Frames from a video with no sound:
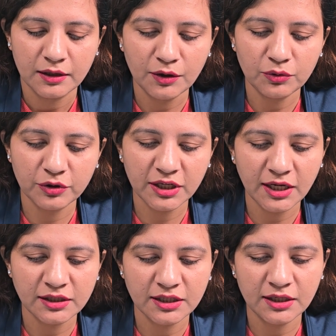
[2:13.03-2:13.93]
Now looking
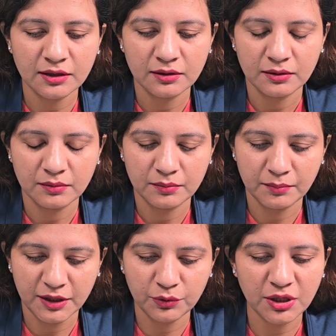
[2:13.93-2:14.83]
at the
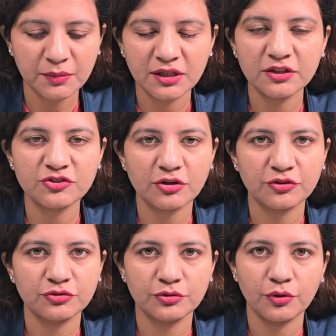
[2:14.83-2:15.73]
biochemical
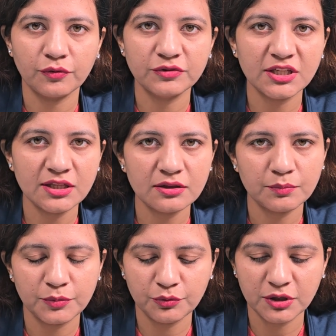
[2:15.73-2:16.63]
structure of these
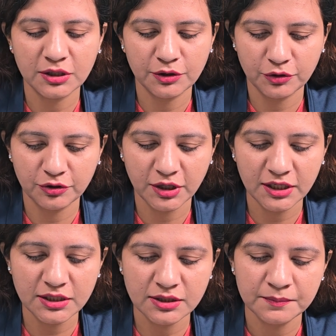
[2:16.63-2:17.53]
purine
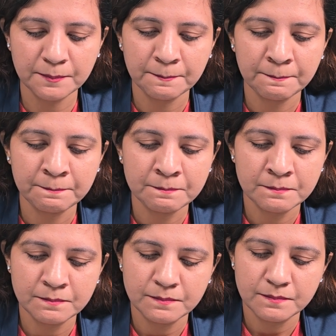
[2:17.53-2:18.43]
nucleotides.
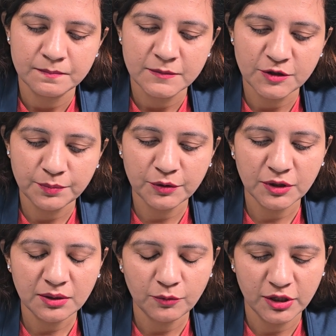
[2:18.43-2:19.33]
So
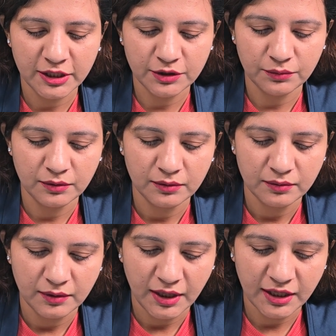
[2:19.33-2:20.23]
purine molecule,
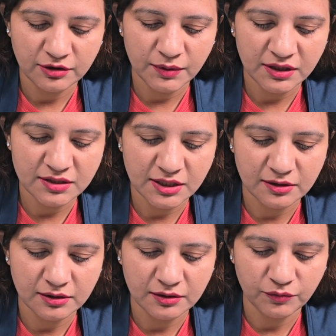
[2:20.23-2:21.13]
as we
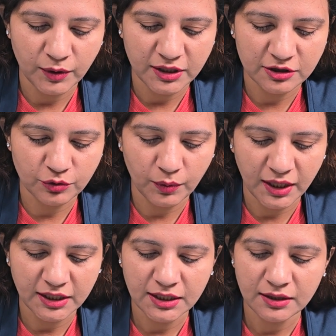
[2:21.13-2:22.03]
stated, one is
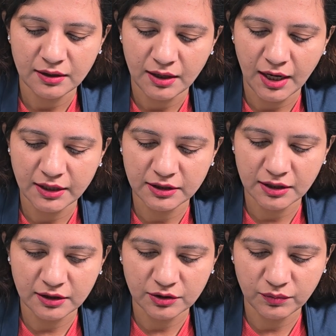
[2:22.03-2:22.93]
guanine and
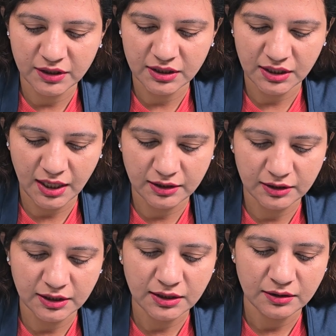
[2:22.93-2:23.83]
the other one is
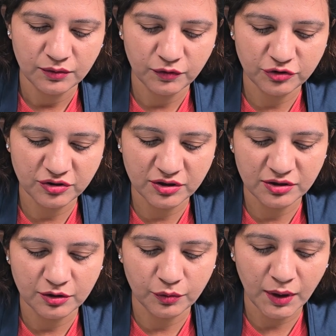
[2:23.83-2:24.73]
adenine, which
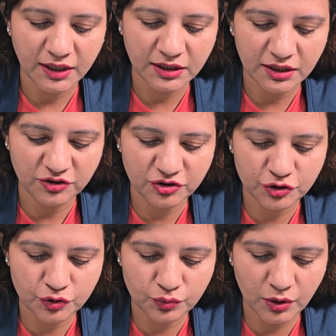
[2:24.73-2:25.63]
is guanine is
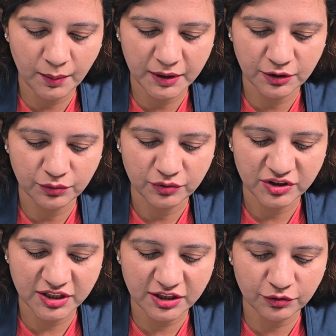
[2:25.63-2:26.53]
2-amino
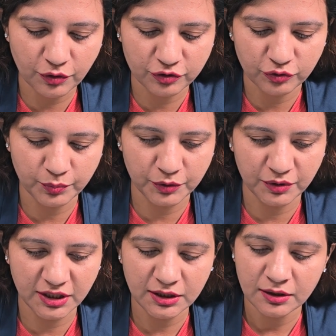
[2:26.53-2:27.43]

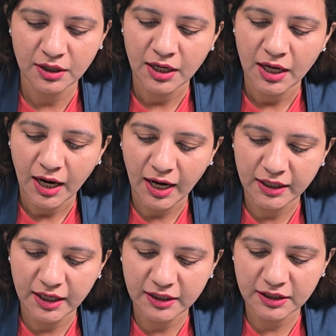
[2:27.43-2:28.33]
6-oxopurine
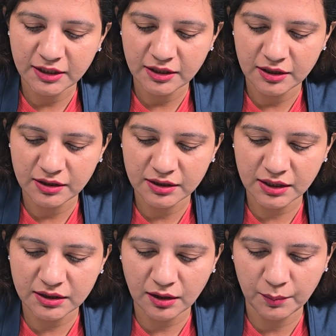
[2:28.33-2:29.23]
and adenine is
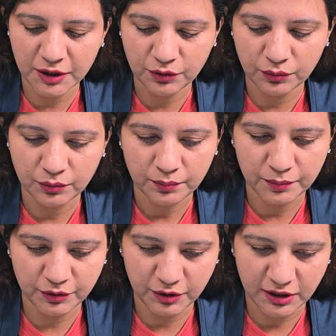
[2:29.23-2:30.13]
6-amino
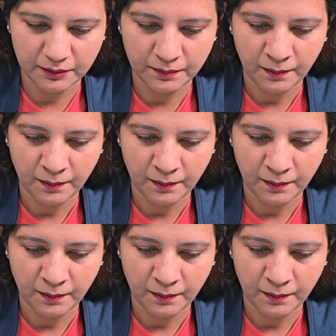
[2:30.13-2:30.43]
purine.